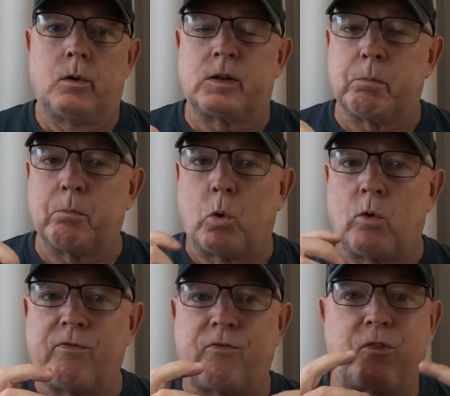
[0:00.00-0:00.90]
some
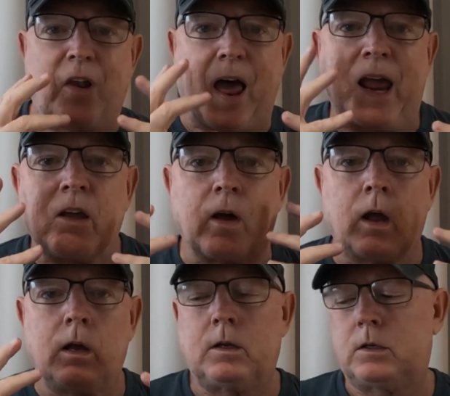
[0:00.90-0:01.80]
more flavour,